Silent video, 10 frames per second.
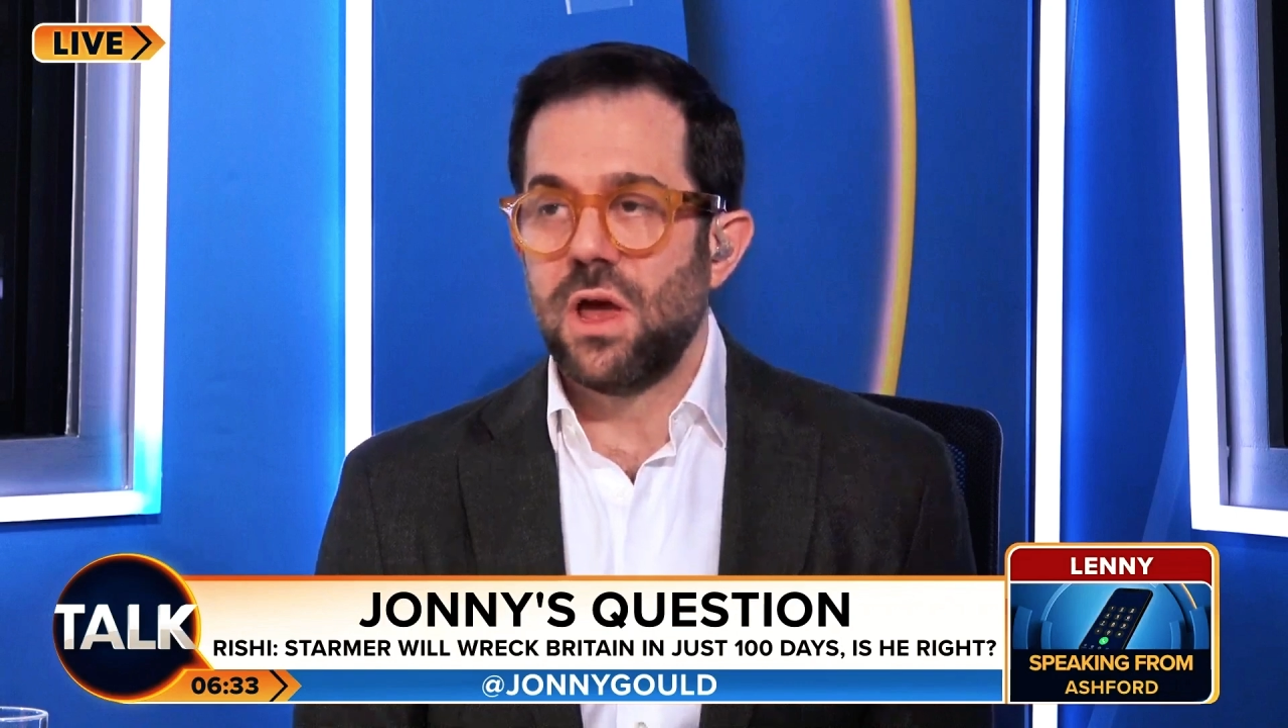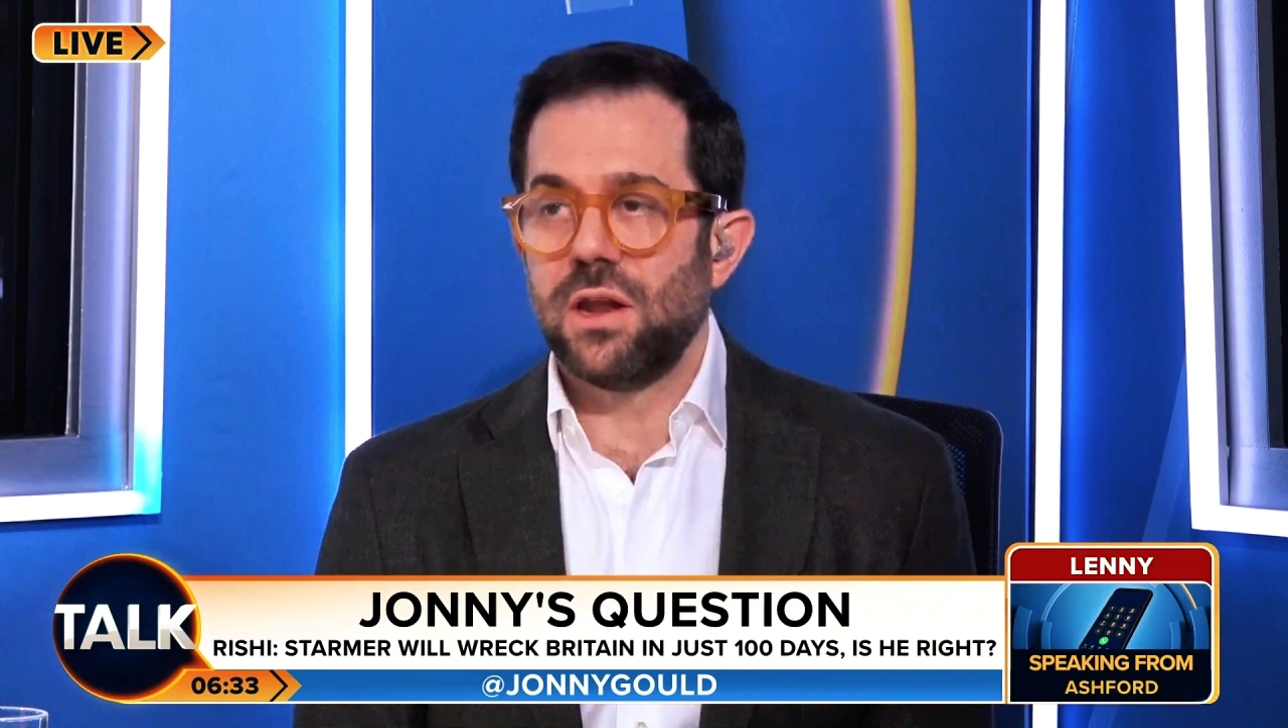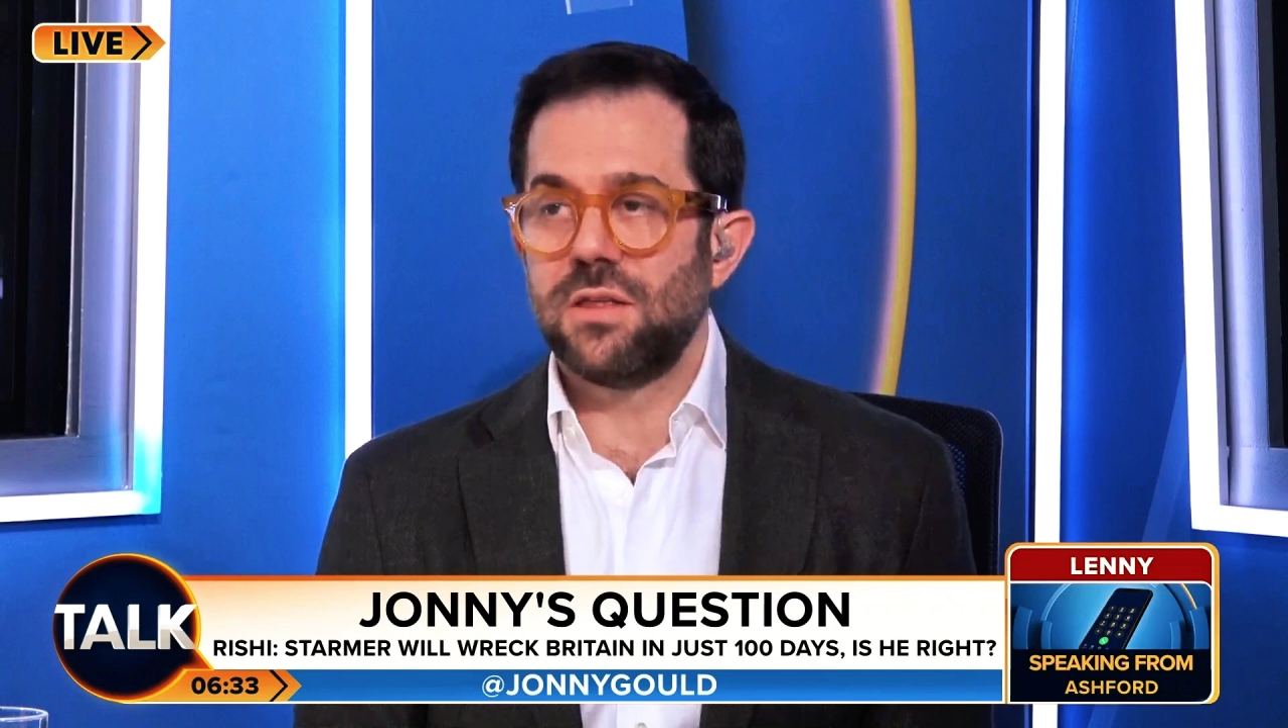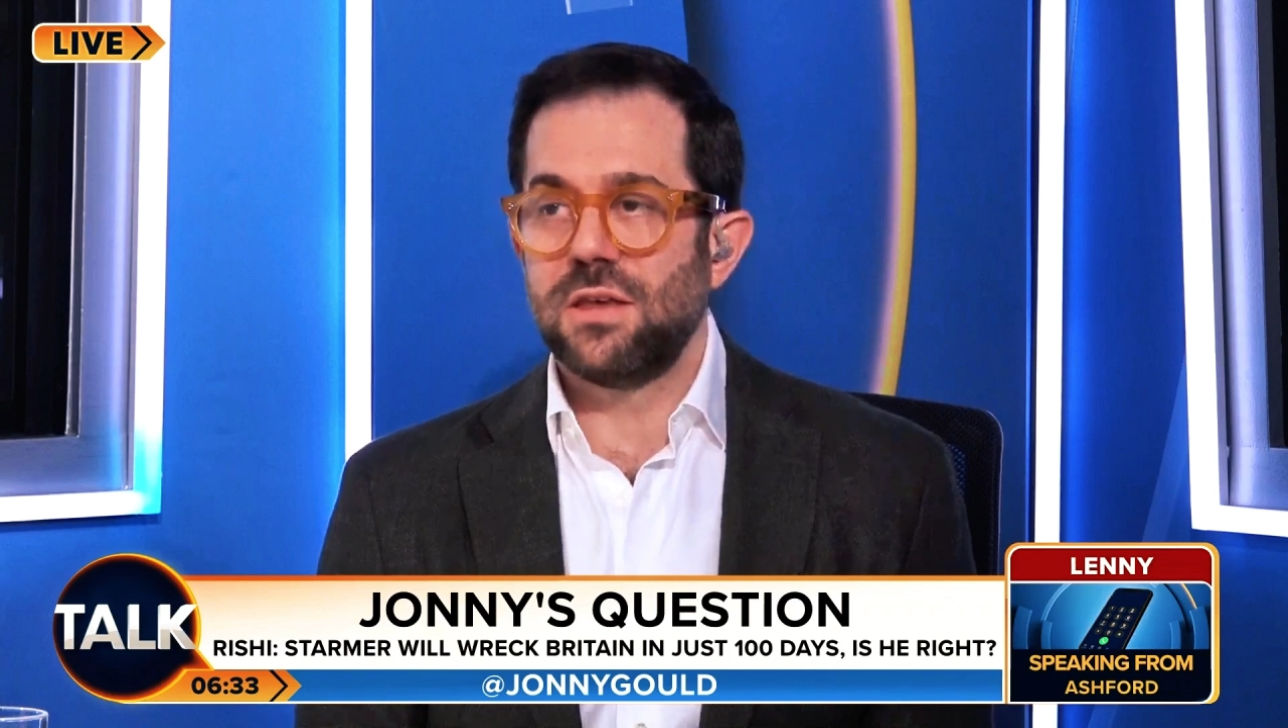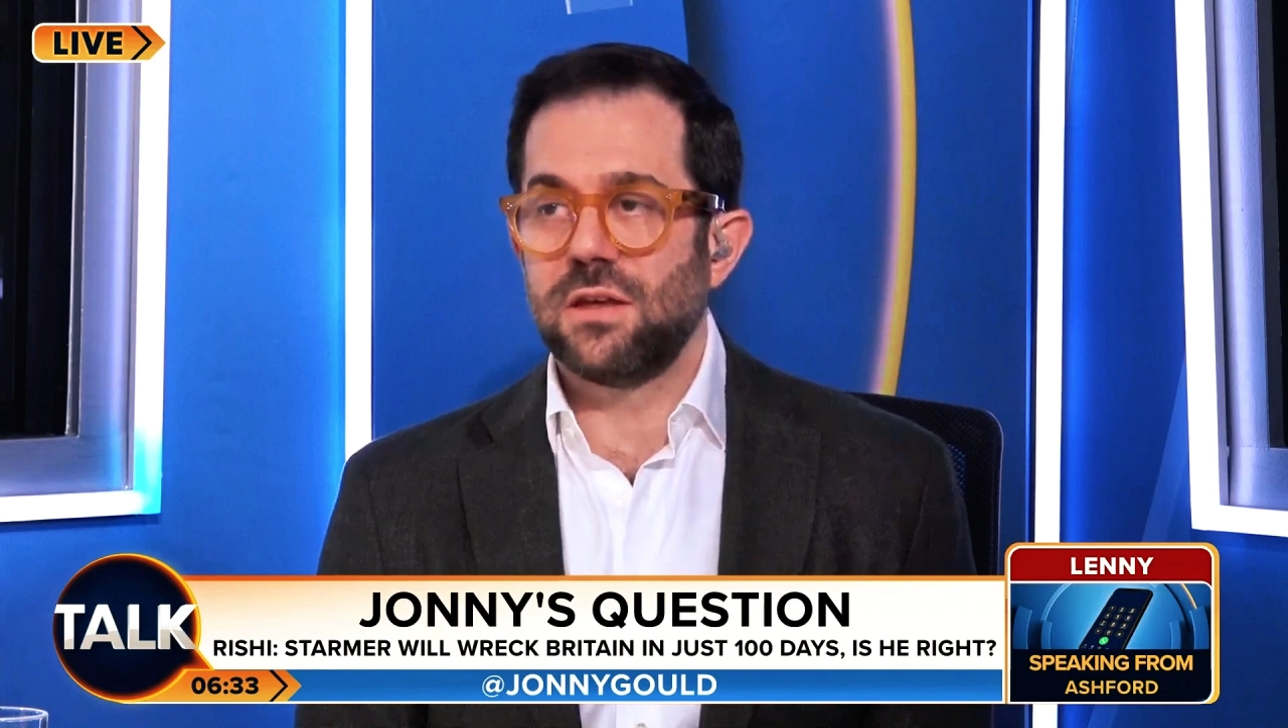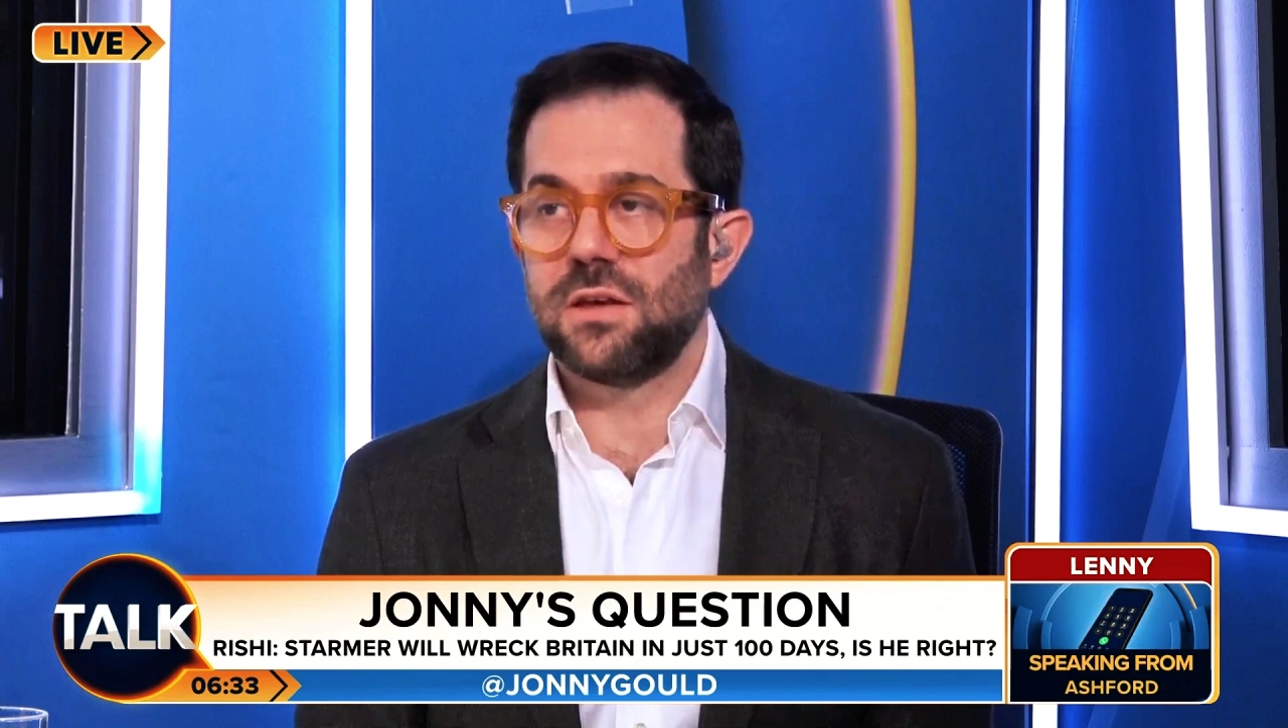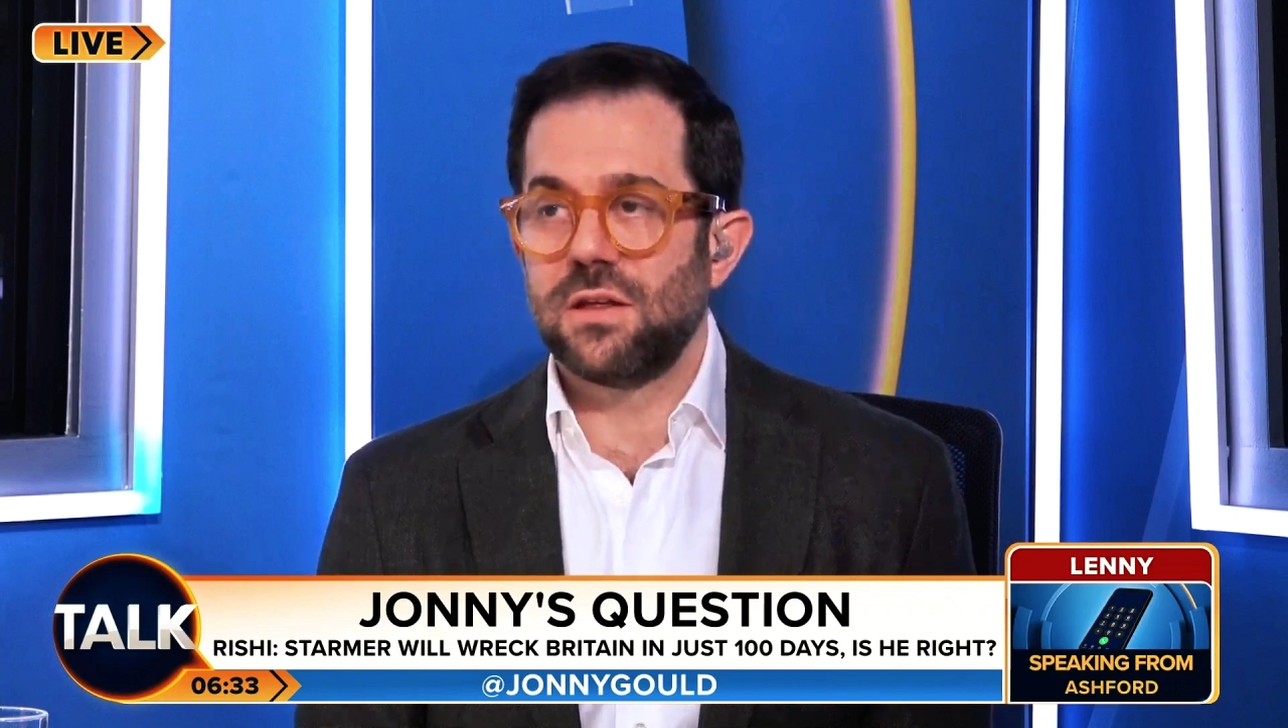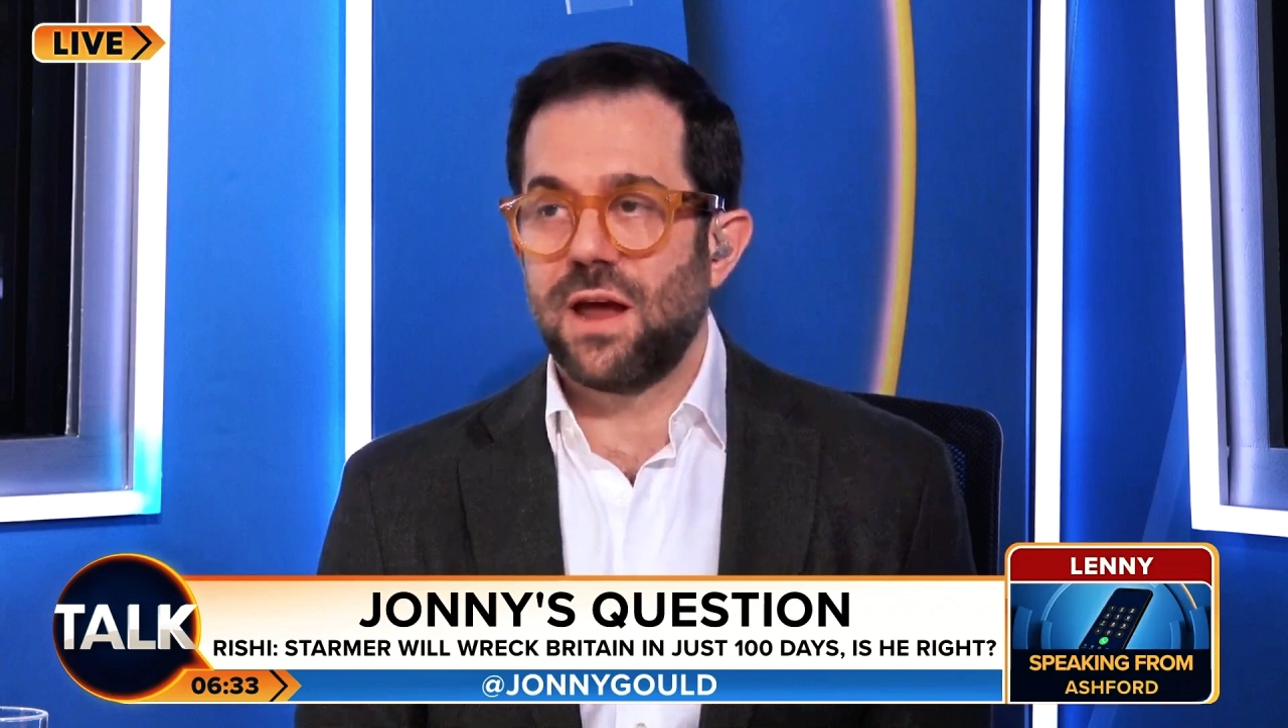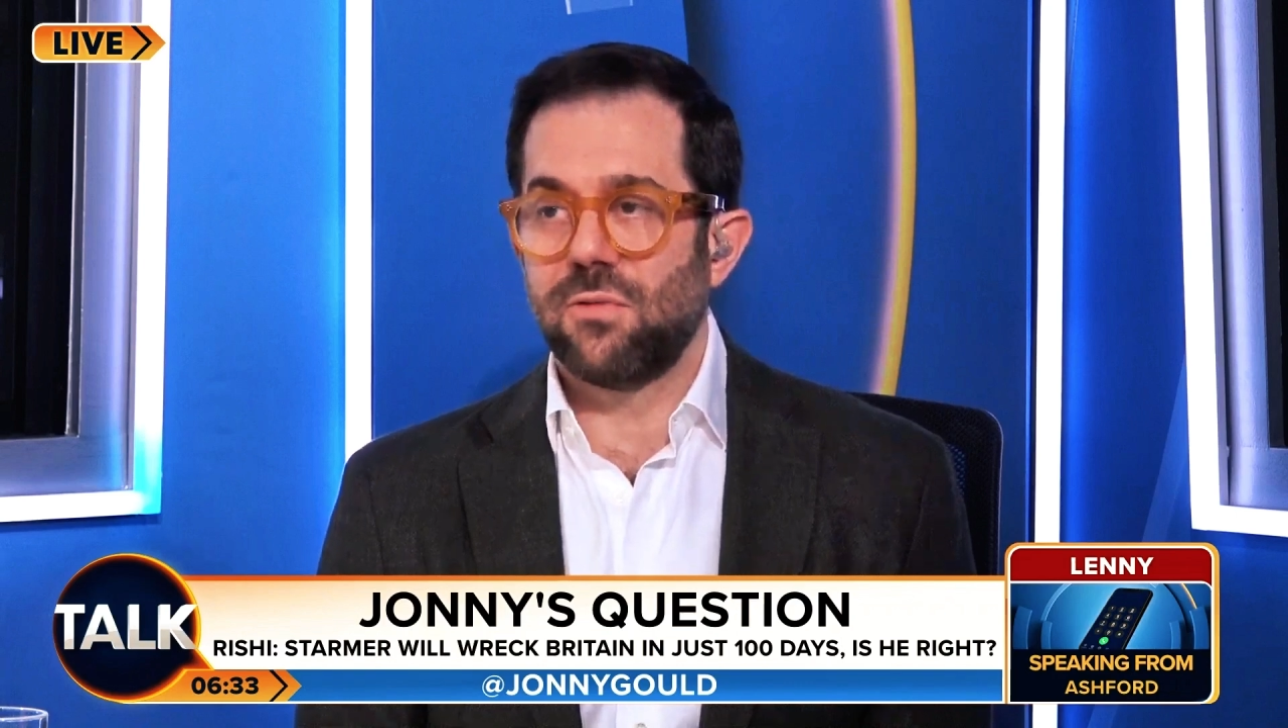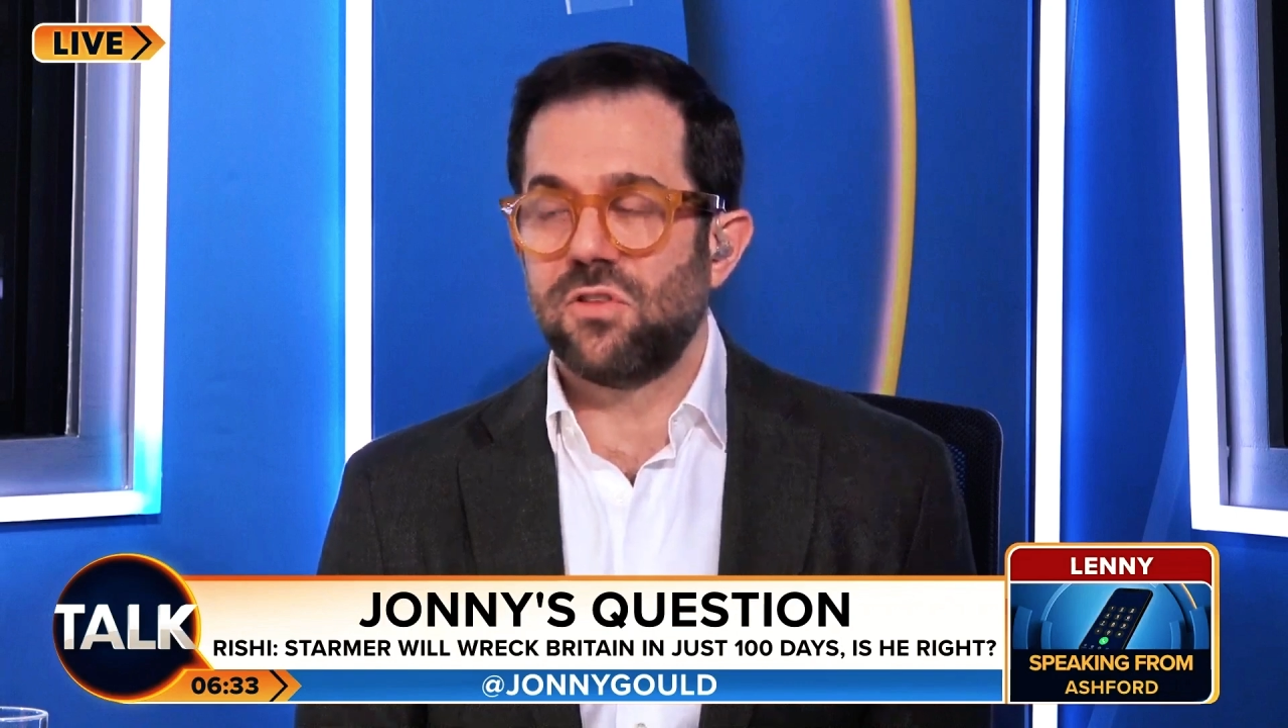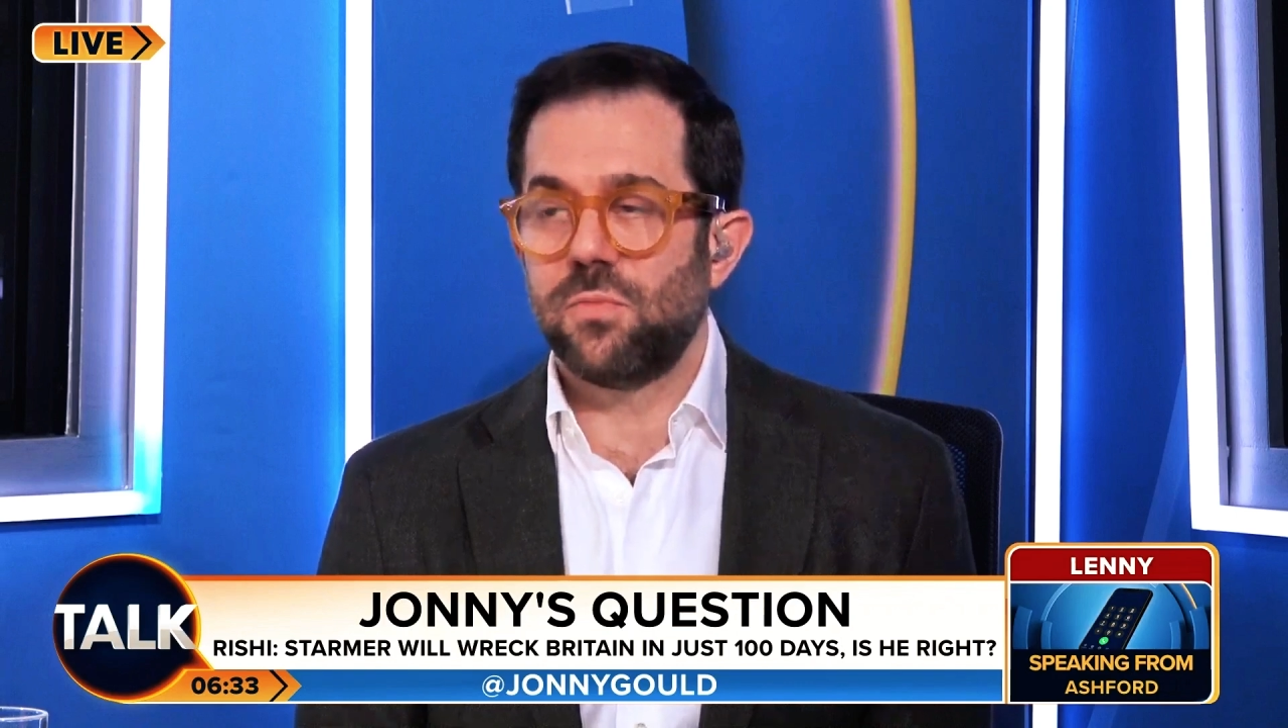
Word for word: And I think in that